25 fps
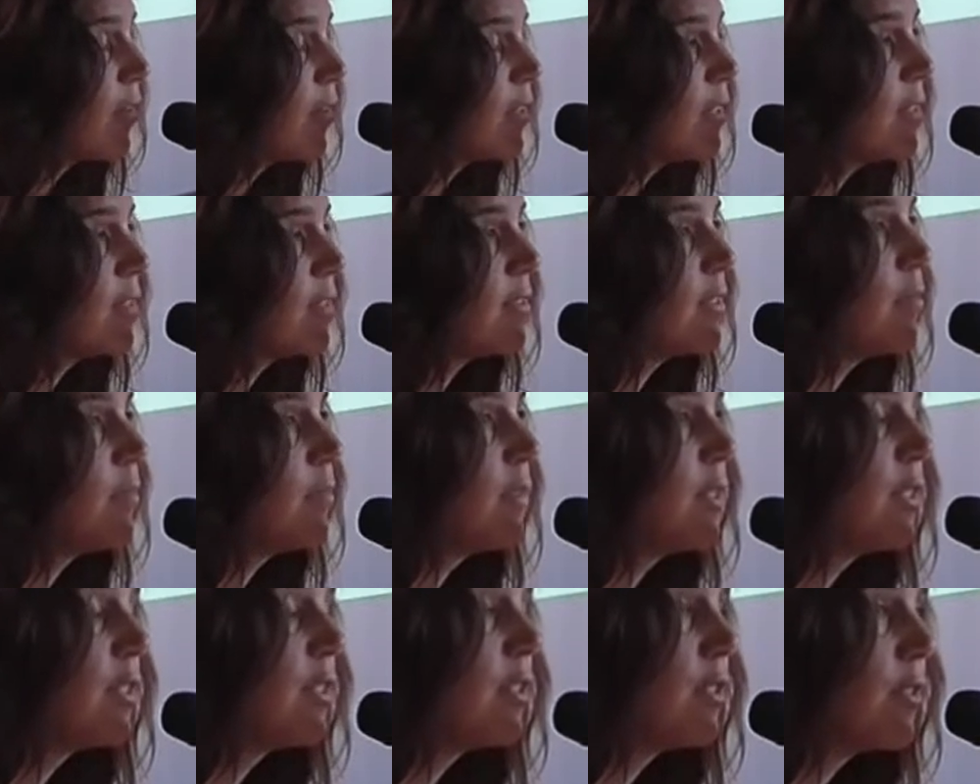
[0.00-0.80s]
part is
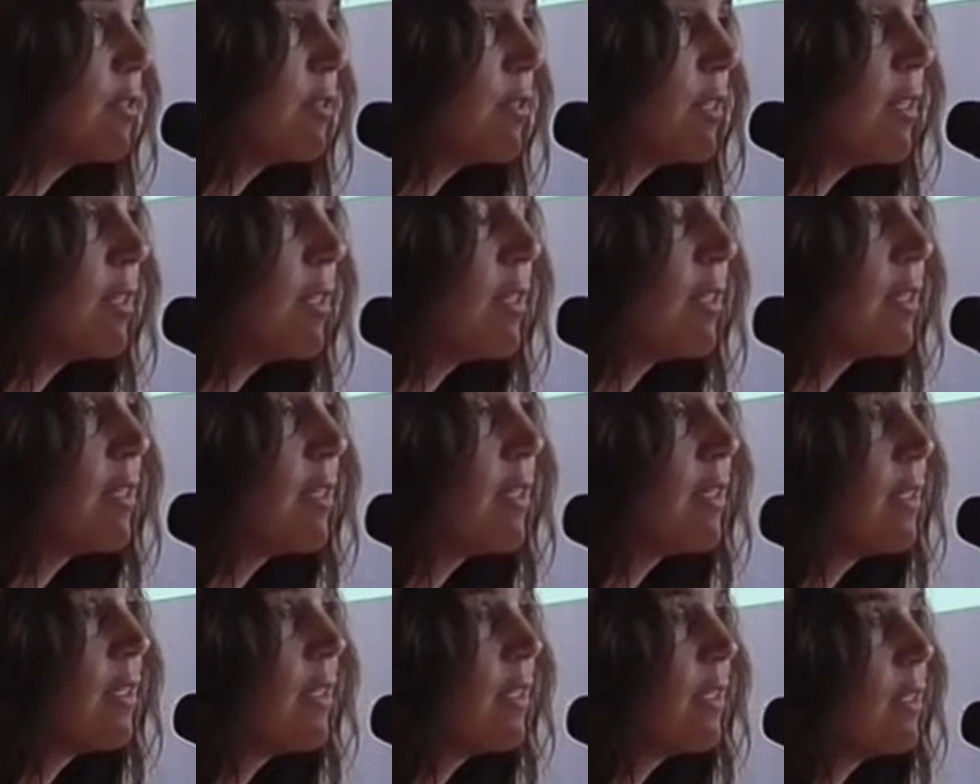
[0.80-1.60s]
similar to
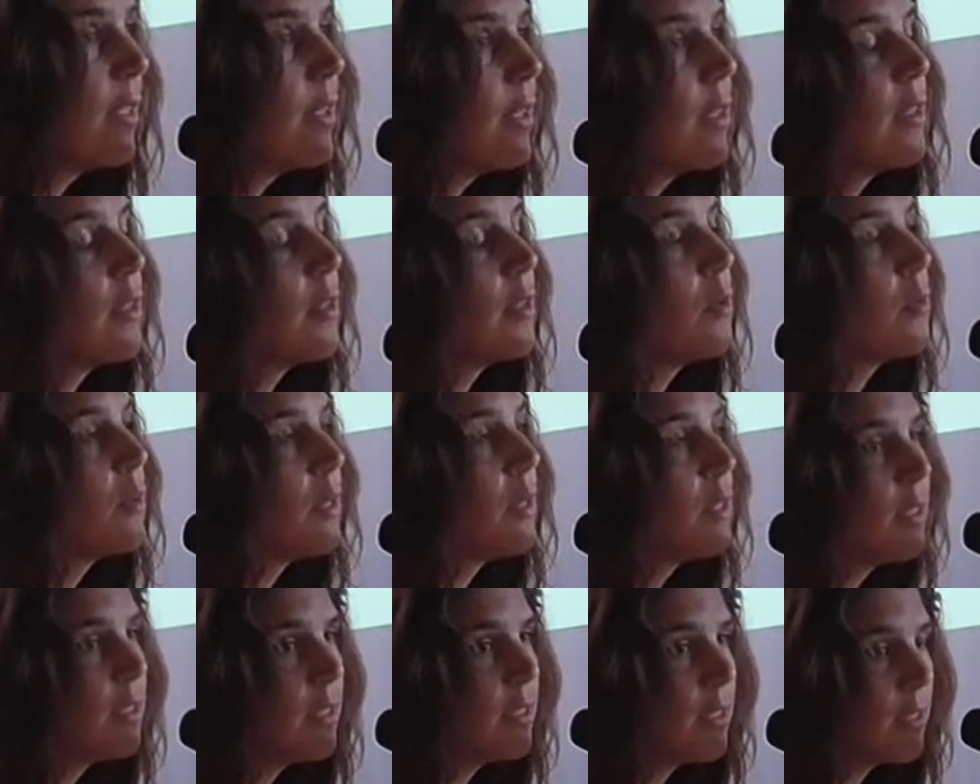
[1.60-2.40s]
the
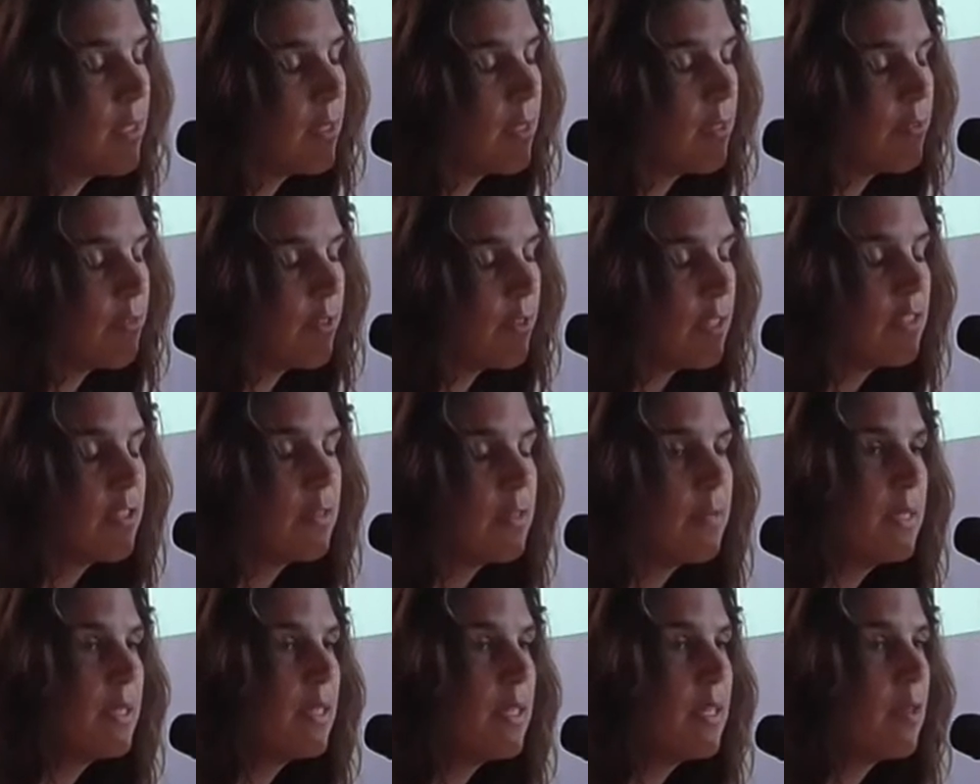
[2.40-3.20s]
one in the
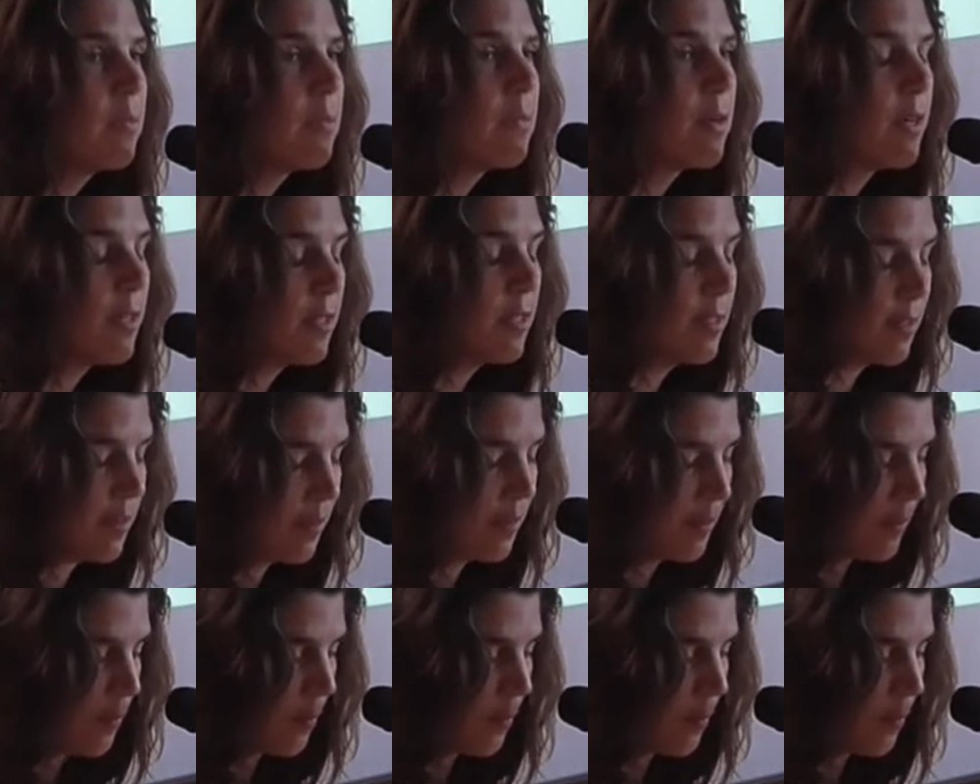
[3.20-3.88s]
French-speaking part,